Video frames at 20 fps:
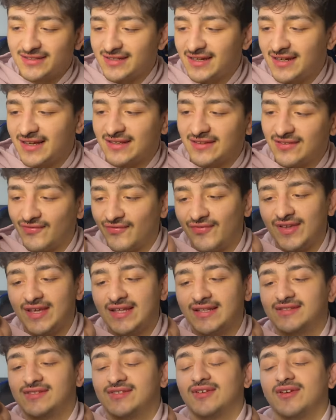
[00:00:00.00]
snake to
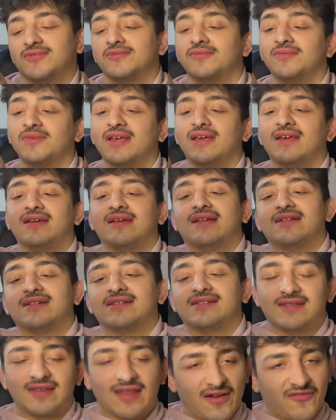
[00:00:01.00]
feed. So
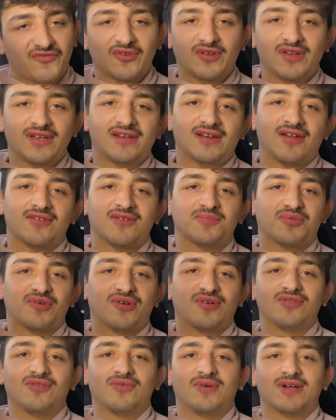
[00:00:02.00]
it's definitely another
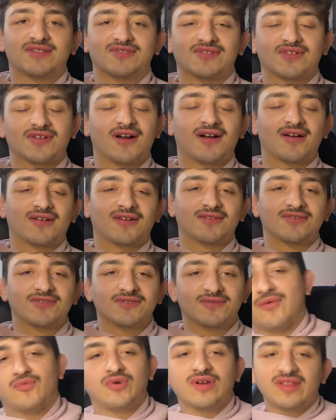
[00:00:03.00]
pro, the Western Hognose.
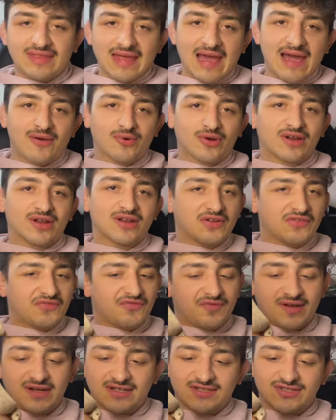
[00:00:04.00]
And with that, we're gonna
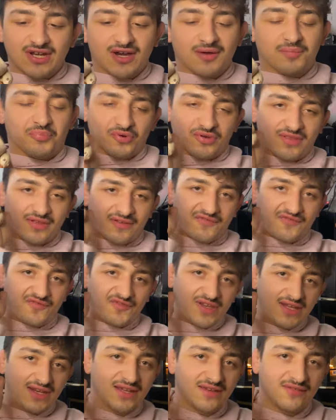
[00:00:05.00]
finish up with a
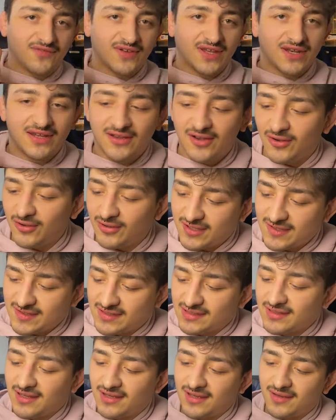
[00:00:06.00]
feeding video
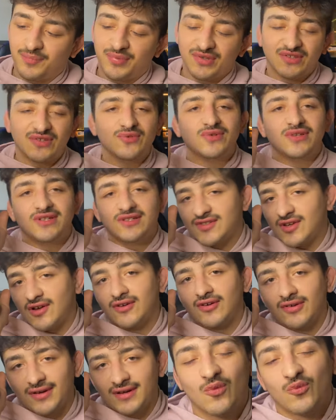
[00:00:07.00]
because uh, Petunia's
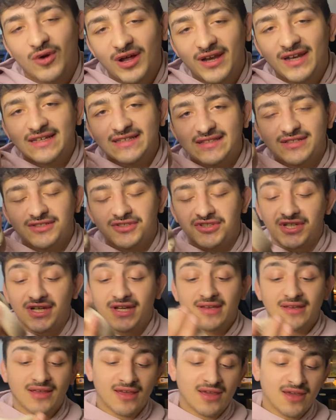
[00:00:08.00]
hungry. When isn't she?